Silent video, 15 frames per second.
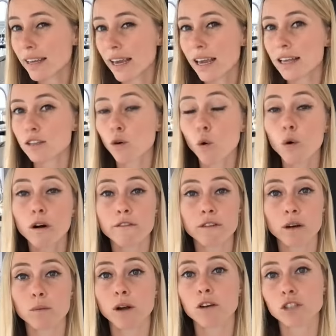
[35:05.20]
kids or if
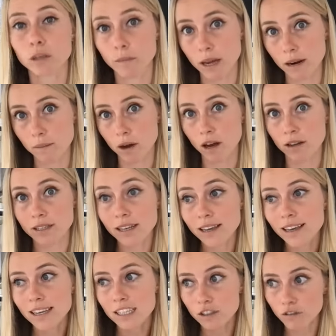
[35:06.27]
you're approaching menopause,
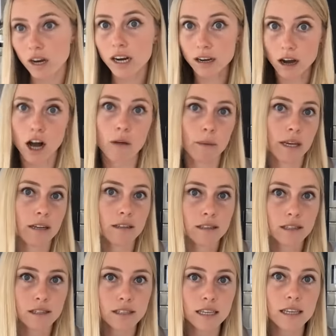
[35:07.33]
it's very common
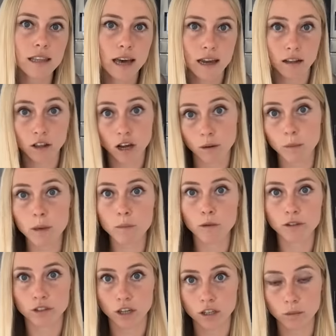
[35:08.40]
to see that a lot of people
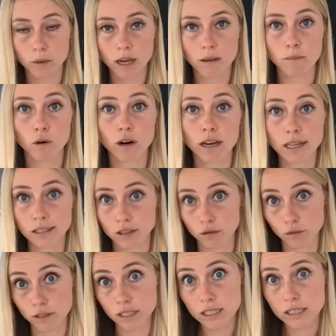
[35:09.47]
start to become more insulin
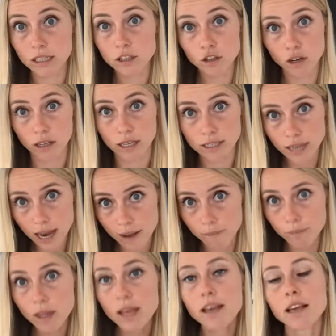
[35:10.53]
resistant during that time.